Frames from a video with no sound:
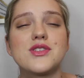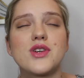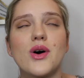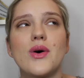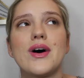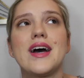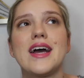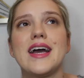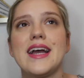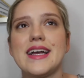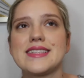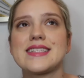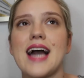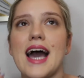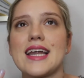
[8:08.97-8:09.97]
So
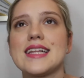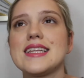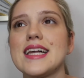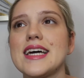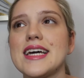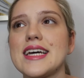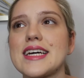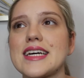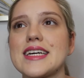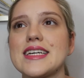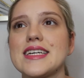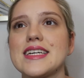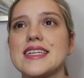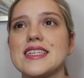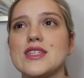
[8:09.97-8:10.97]
it's kind of like
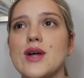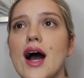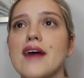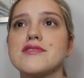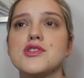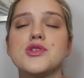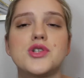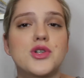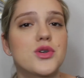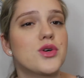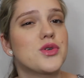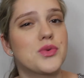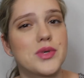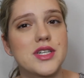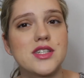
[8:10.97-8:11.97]
you have to do your
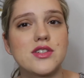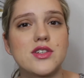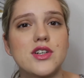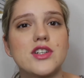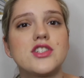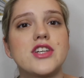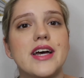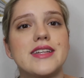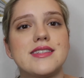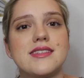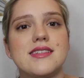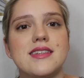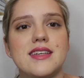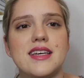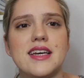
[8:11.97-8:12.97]
own research and
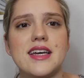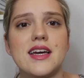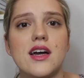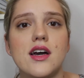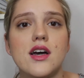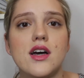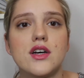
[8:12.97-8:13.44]
see,